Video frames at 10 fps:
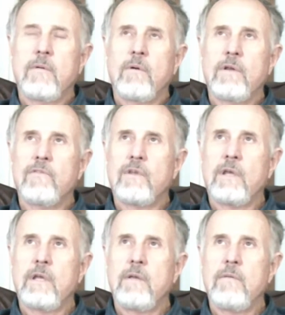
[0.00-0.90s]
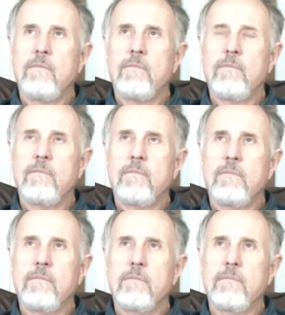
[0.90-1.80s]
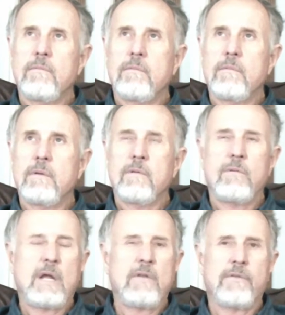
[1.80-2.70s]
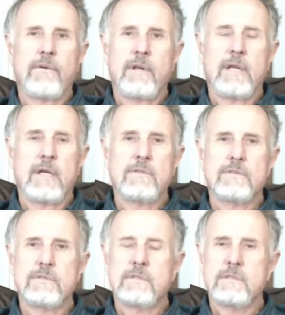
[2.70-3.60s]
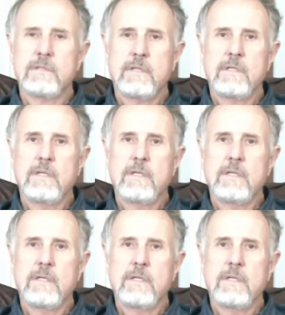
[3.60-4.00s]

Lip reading: I want to say around 30 ounces.